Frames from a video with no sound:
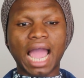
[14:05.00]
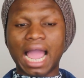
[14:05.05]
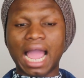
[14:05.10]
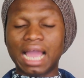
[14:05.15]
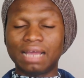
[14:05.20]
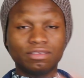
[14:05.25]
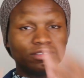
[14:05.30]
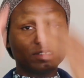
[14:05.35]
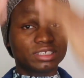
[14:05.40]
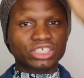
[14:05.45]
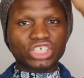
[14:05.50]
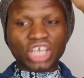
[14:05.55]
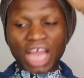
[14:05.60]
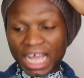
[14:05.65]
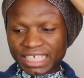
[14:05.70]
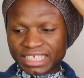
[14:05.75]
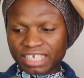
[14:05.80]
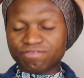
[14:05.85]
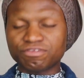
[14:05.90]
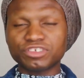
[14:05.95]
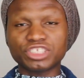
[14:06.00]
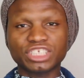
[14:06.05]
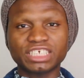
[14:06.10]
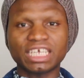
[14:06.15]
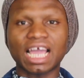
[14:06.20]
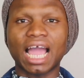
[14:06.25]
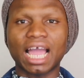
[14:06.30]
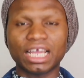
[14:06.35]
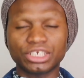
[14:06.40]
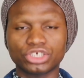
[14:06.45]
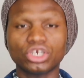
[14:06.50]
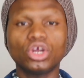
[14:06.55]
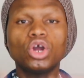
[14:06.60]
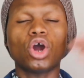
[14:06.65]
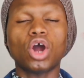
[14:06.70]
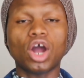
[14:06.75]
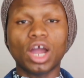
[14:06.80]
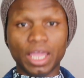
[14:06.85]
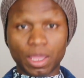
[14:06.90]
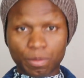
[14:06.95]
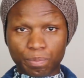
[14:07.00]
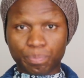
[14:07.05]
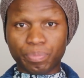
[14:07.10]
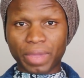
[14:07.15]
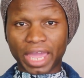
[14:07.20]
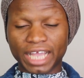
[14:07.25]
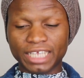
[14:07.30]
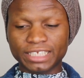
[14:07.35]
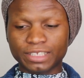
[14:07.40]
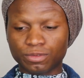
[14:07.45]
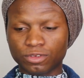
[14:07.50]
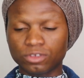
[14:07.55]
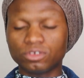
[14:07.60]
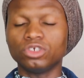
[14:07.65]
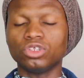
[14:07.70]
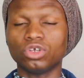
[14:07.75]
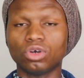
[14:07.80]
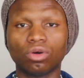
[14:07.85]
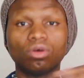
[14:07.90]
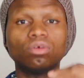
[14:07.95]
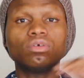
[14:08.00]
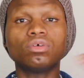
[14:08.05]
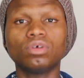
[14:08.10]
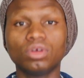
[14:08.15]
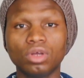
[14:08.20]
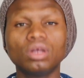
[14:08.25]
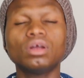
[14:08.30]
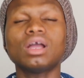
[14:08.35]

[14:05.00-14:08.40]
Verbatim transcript: and she has a woutage or a base you know